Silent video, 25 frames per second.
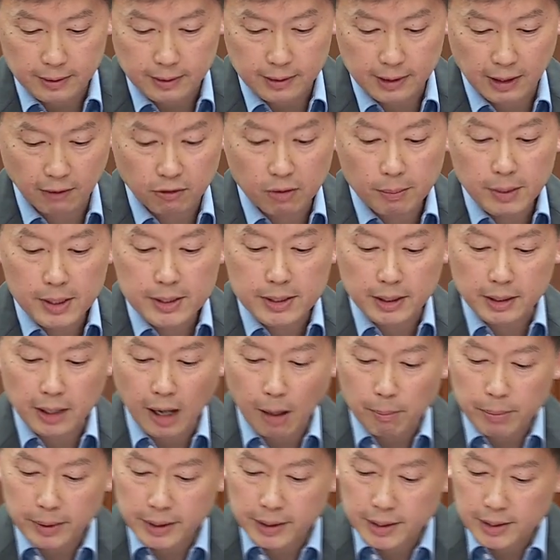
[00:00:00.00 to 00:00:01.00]
Governments and
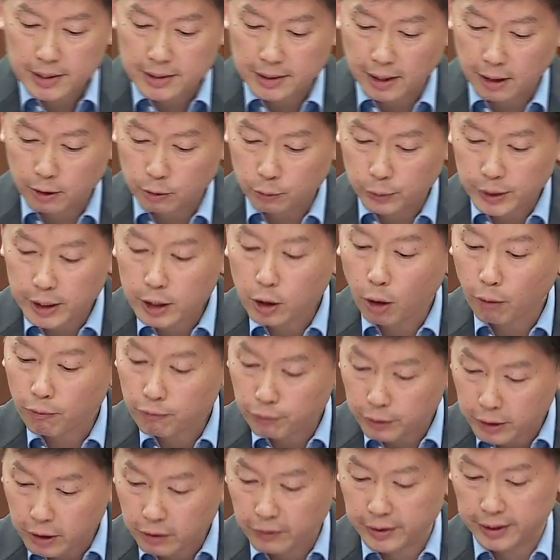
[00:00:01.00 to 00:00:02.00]
companies are
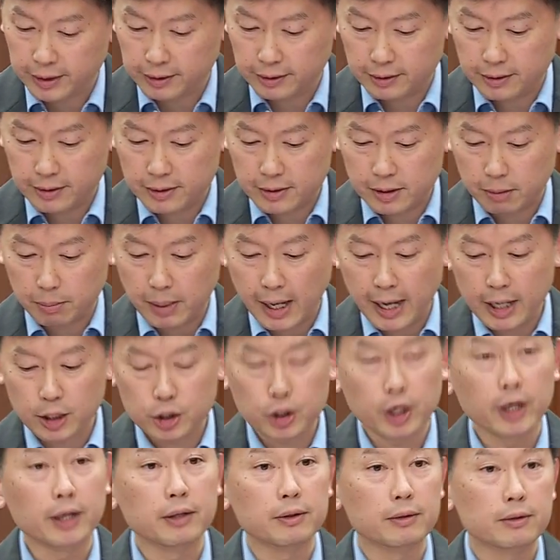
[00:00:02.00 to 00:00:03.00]
reconfiguring supply
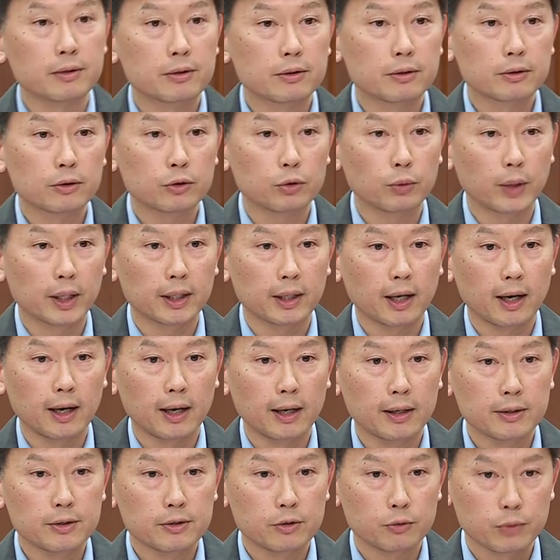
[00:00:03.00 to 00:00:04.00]
chains to
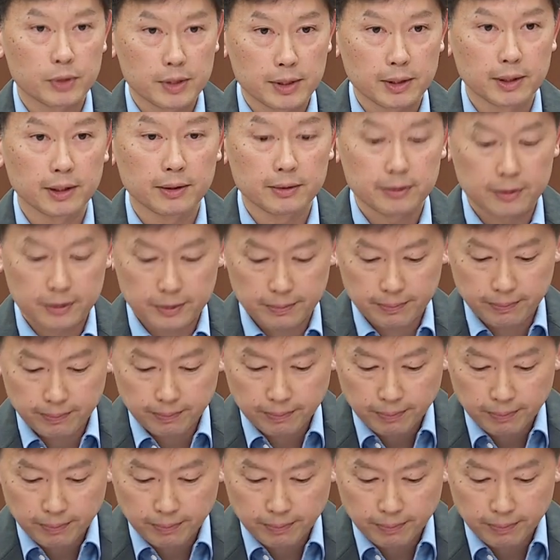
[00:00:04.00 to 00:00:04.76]
enhance resilience.